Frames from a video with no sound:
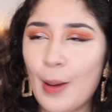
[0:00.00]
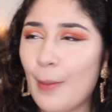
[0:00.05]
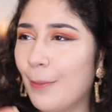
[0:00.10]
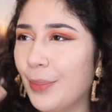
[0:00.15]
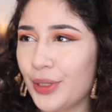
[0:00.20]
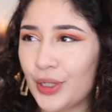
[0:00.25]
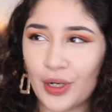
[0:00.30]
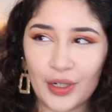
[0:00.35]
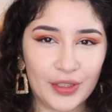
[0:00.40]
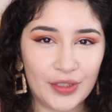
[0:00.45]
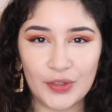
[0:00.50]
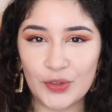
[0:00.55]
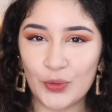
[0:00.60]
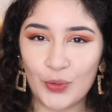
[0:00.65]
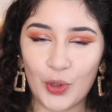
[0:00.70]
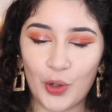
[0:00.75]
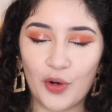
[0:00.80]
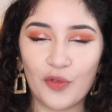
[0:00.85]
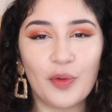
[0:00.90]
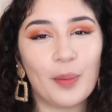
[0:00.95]
banana
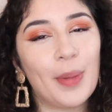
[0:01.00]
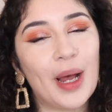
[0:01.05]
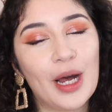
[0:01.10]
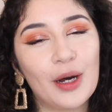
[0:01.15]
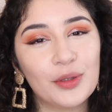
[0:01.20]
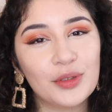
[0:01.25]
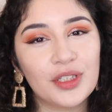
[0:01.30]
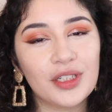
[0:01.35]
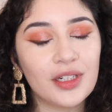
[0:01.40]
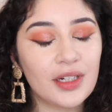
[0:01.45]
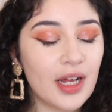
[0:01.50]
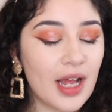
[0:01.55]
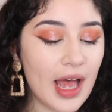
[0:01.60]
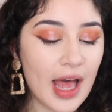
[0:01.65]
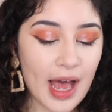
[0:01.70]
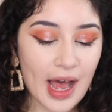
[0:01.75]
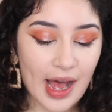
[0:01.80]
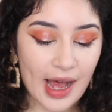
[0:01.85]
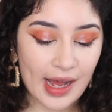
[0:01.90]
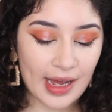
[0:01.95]
sort of powder,
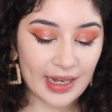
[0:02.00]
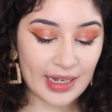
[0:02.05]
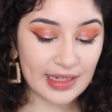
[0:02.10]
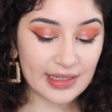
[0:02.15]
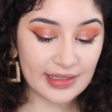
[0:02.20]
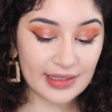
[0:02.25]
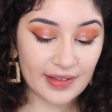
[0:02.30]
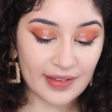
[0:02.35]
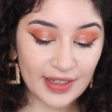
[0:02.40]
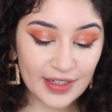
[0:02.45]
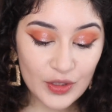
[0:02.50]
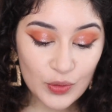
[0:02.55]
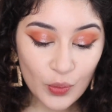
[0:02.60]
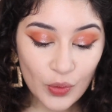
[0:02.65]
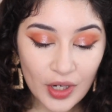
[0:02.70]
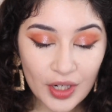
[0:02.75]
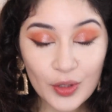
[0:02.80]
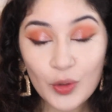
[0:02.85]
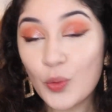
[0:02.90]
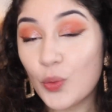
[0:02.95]
and this
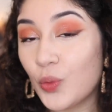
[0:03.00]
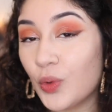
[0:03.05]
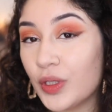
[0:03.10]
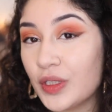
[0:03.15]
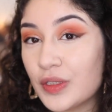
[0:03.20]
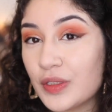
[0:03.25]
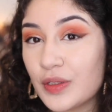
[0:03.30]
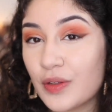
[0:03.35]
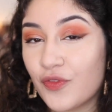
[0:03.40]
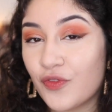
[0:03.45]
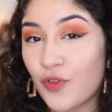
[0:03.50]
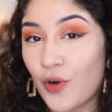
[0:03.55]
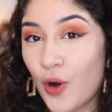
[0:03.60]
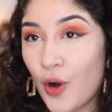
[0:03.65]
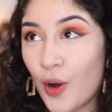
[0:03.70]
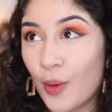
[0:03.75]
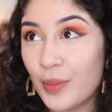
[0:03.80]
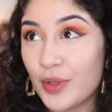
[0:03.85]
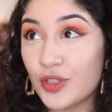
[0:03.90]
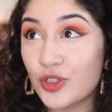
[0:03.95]
one was
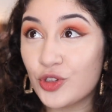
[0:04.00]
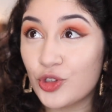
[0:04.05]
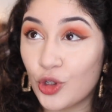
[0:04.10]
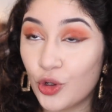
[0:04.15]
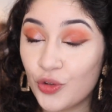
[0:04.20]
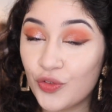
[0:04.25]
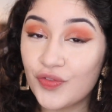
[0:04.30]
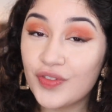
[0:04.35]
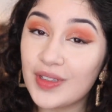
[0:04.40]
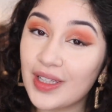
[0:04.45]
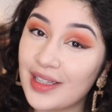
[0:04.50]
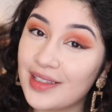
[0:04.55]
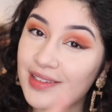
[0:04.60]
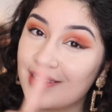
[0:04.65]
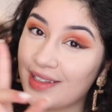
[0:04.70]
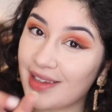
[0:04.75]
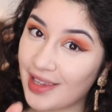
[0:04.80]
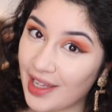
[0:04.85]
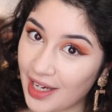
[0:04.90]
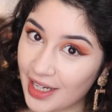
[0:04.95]
from Soph Does
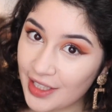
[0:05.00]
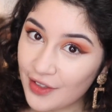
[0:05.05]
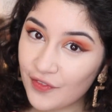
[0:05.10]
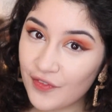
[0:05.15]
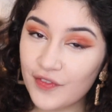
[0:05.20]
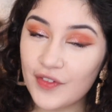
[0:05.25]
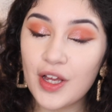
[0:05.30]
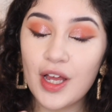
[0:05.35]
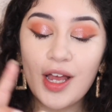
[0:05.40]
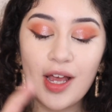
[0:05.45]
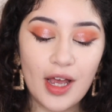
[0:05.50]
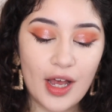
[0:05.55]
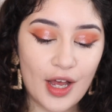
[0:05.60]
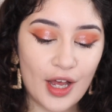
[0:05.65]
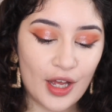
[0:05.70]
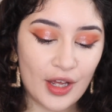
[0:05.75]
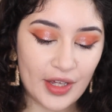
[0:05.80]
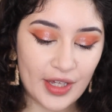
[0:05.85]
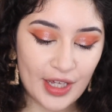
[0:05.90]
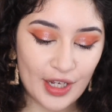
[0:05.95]
Life
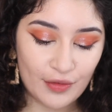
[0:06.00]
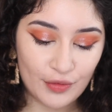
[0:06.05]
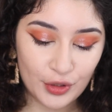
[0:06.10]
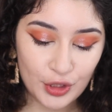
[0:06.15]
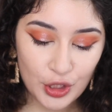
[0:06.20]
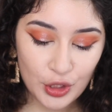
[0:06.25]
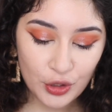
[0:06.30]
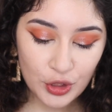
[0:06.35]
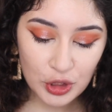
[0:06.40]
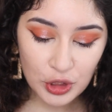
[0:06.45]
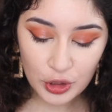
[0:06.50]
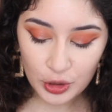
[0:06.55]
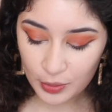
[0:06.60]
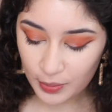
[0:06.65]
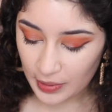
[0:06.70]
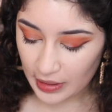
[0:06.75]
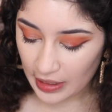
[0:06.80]
here on YouTube,